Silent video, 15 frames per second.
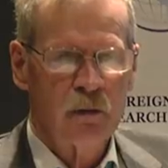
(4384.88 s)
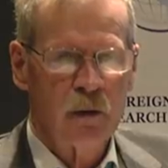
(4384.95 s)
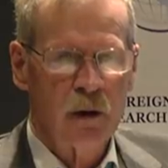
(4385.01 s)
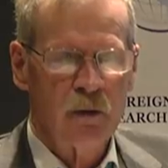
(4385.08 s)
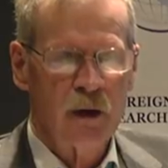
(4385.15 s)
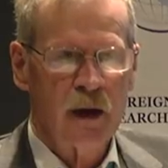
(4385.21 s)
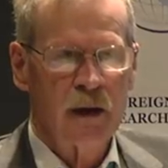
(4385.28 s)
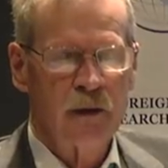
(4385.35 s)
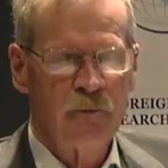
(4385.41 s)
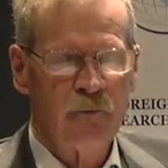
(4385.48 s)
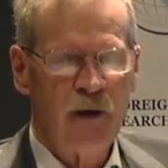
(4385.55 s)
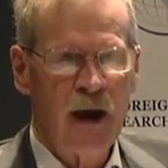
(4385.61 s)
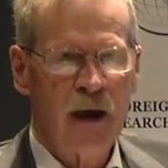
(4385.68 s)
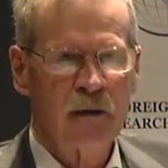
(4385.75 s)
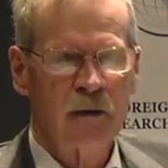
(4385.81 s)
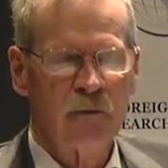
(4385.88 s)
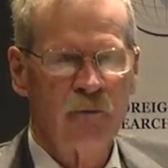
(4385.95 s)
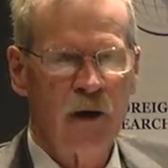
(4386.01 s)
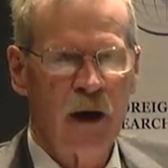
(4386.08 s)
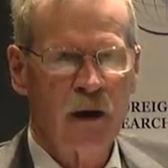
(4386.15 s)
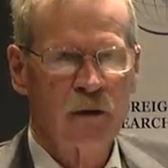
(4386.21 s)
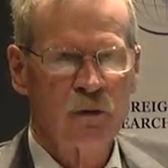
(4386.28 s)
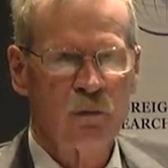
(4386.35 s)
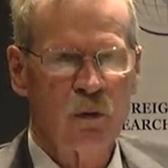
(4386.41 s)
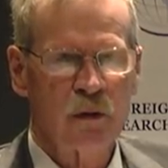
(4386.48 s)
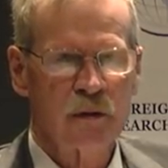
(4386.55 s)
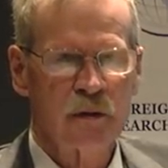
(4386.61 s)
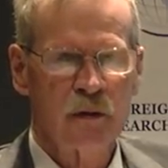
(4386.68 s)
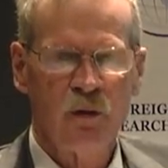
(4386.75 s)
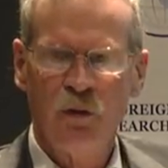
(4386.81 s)
to, I think. And the fact that Venice
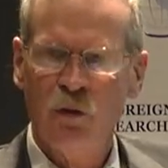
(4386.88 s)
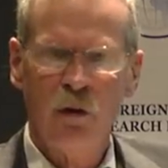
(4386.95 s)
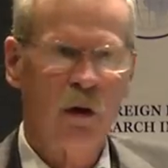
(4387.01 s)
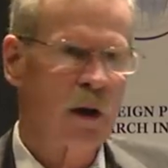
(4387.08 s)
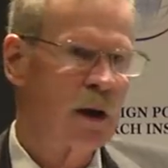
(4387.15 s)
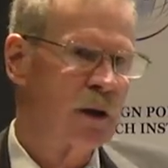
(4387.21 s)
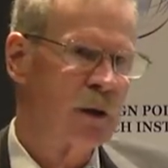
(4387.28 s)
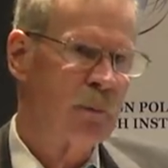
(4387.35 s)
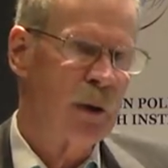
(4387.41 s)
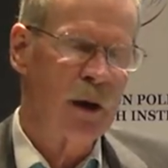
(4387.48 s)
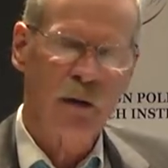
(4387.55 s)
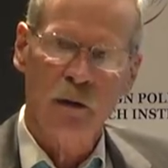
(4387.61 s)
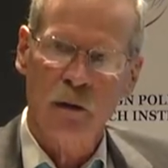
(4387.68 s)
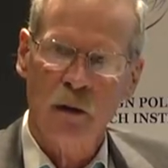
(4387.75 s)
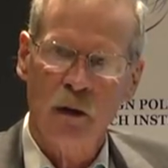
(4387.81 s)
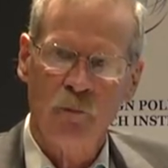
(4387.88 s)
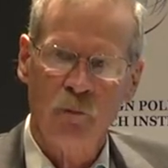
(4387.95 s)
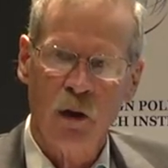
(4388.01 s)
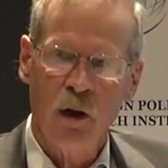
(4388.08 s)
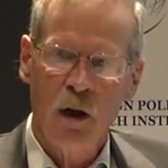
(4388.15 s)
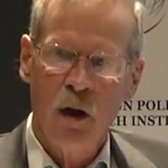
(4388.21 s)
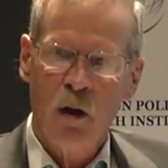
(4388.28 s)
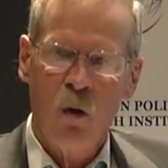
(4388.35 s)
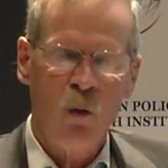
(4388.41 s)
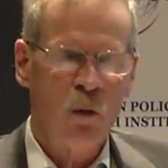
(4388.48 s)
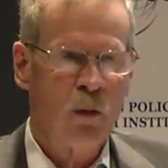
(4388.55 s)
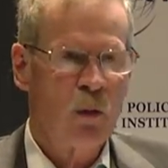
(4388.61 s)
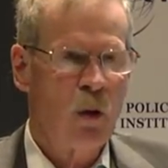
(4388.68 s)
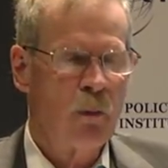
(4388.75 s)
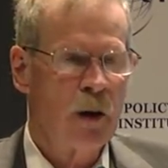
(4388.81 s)
was thoroughly independent of the
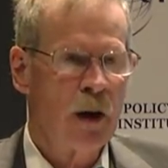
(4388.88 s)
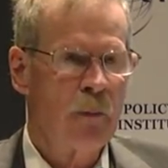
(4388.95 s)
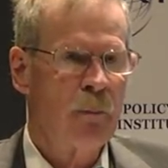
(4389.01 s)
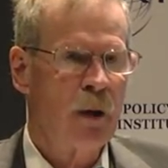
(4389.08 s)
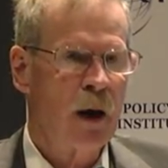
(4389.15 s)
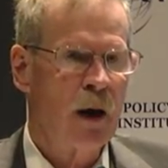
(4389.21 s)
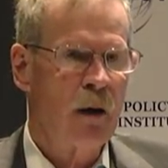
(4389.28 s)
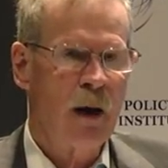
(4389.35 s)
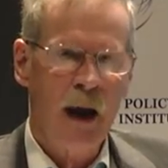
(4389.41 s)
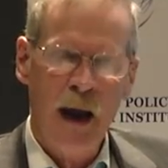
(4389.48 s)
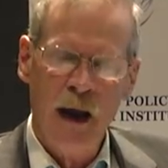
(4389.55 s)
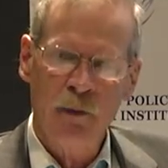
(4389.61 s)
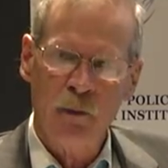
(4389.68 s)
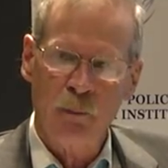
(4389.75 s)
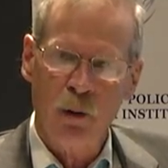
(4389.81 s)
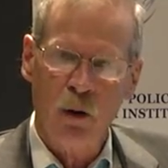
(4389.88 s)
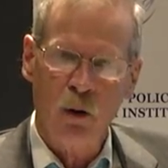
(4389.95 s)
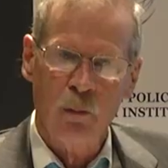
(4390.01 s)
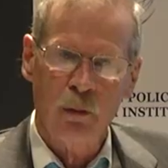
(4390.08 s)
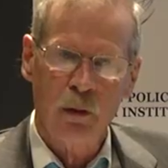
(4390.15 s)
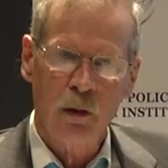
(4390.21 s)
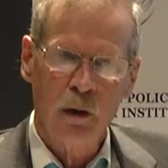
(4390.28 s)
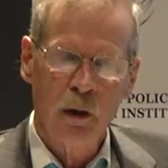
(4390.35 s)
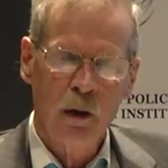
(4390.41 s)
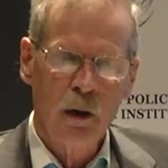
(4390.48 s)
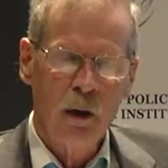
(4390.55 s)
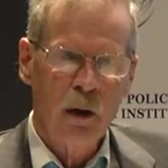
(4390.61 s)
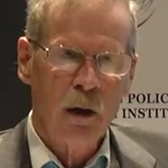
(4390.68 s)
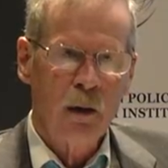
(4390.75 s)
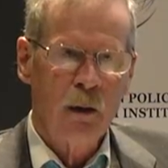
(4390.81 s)
Holy Roman Empire and the Pope
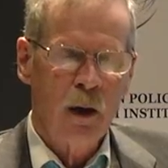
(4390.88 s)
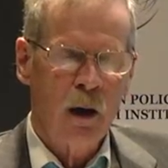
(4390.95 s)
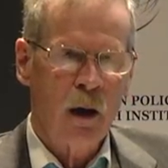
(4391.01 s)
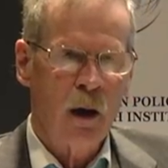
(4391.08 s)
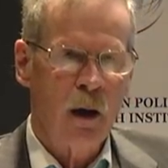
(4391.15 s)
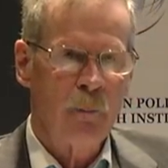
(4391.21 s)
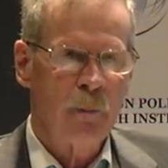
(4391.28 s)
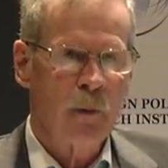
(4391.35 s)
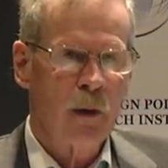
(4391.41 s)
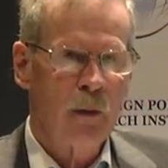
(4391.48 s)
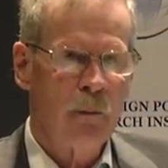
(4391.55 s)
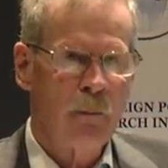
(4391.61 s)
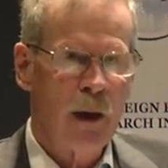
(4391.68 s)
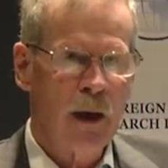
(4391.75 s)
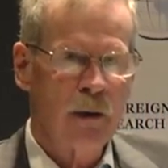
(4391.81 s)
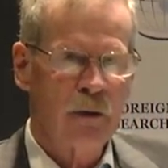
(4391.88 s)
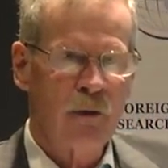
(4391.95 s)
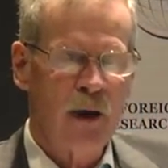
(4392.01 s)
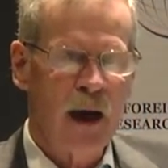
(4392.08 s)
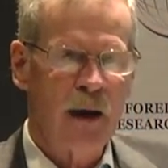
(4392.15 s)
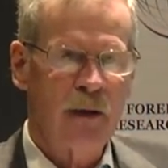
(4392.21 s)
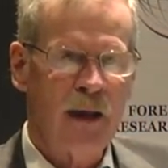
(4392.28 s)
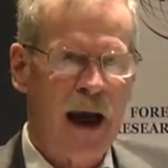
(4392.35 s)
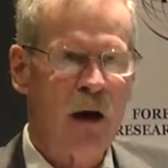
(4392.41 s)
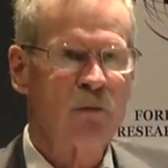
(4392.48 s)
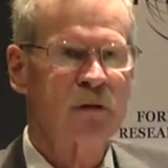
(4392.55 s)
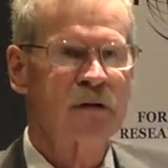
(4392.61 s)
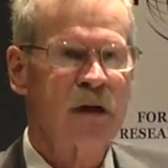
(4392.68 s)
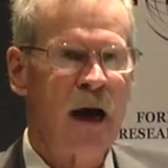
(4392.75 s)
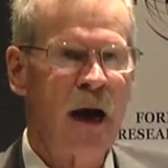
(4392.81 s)
meant that
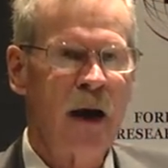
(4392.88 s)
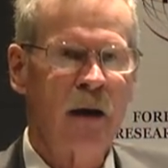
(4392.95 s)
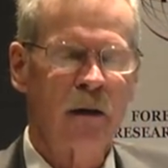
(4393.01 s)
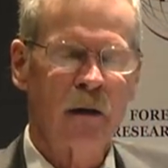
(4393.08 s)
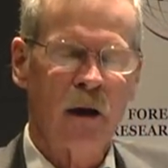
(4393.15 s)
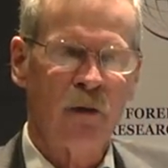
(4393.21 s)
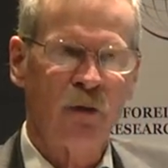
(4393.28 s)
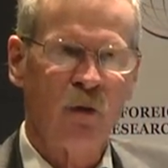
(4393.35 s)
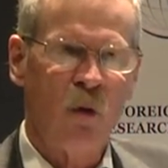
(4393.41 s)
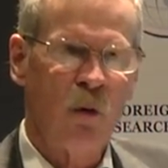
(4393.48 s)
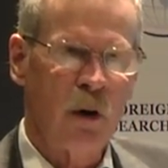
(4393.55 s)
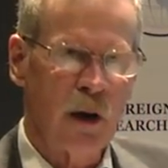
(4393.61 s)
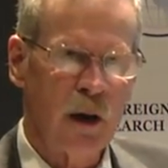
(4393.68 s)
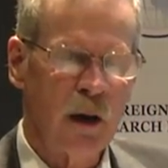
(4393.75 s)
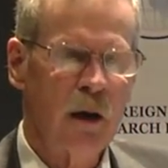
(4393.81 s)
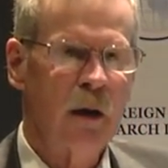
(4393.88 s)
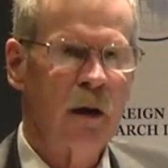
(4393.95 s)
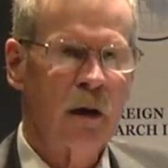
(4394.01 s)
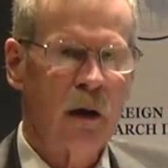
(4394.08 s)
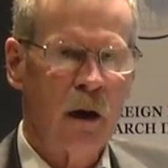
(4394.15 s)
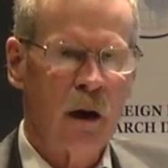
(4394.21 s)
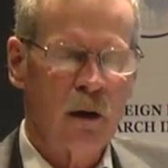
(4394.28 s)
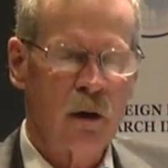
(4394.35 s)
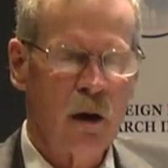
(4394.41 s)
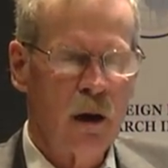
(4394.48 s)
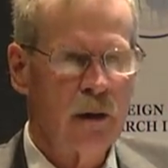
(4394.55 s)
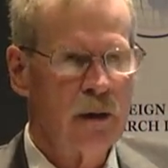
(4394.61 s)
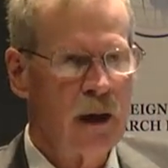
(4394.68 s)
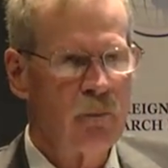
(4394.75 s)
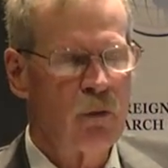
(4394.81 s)
outside authority
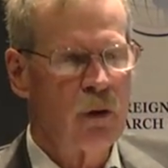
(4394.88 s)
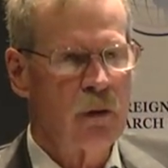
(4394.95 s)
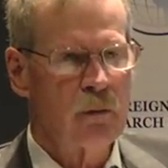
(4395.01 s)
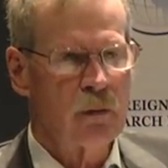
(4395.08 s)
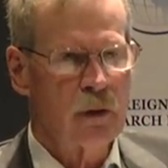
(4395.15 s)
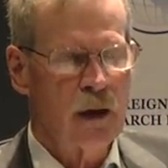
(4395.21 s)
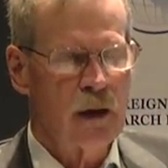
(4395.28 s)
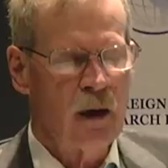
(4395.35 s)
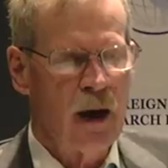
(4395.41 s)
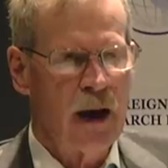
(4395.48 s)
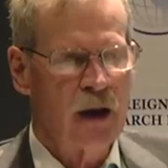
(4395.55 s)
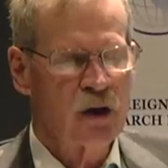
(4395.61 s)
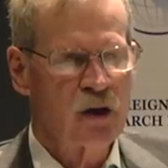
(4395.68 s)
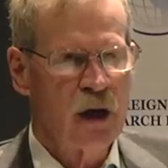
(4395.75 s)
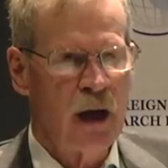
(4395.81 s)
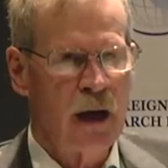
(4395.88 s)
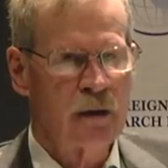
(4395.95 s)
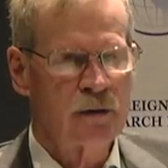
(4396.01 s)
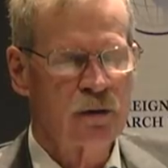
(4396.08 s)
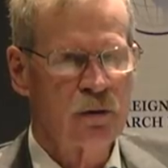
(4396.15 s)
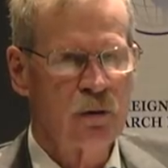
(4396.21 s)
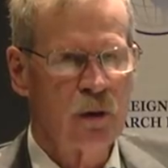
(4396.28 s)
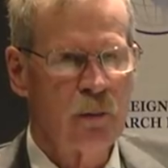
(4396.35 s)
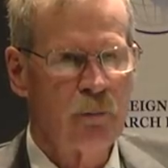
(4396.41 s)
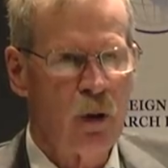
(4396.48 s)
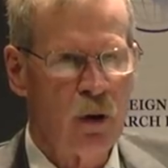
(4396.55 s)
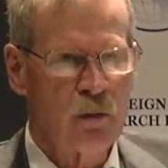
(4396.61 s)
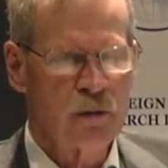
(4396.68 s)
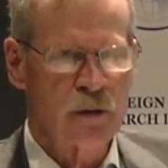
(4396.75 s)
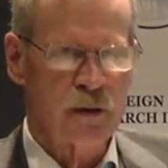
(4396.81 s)
never had a chance to
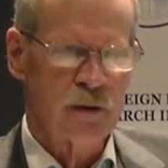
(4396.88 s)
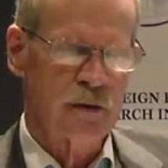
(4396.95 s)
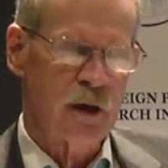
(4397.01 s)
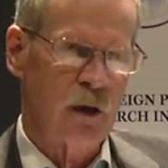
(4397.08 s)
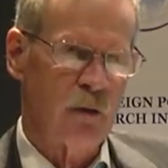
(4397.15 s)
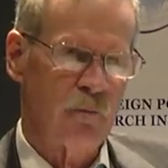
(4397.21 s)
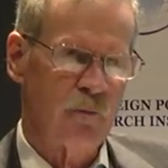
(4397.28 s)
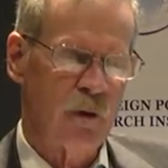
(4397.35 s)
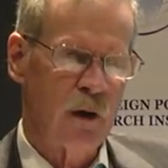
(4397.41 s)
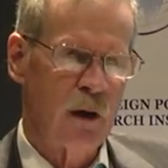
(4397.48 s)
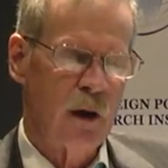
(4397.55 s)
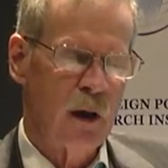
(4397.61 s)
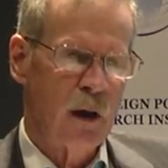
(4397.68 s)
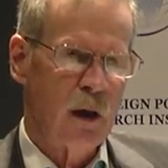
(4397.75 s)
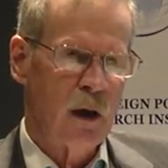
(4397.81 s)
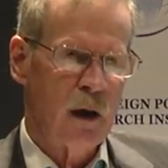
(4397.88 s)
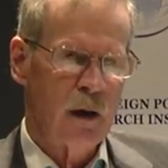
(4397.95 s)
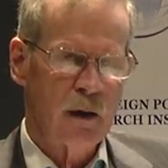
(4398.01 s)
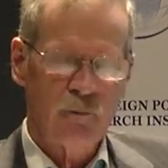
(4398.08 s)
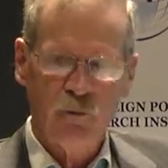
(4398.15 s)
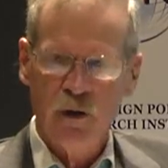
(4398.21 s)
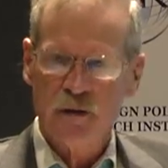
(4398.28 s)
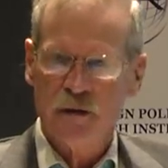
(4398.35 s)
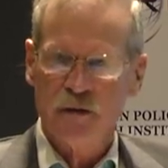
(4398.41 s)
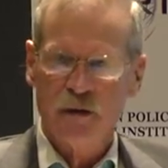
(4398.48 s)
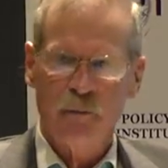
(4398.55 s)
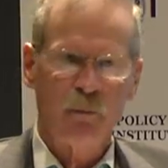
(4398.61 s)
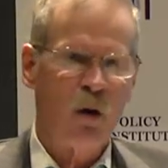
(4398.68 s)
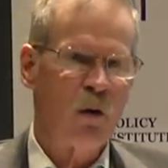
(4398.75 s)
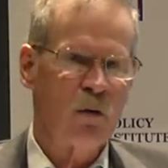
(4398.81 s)
impose itself, for instance,
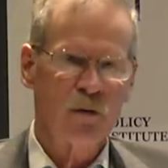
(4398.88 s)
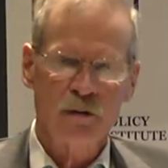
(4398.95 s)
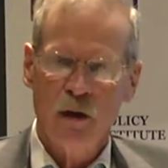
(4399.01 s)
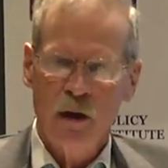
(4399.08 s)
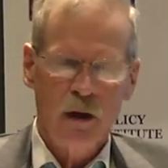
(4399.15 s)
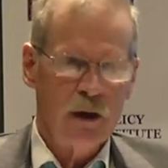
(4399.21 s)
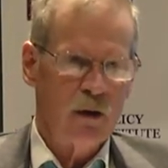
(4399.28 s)
impose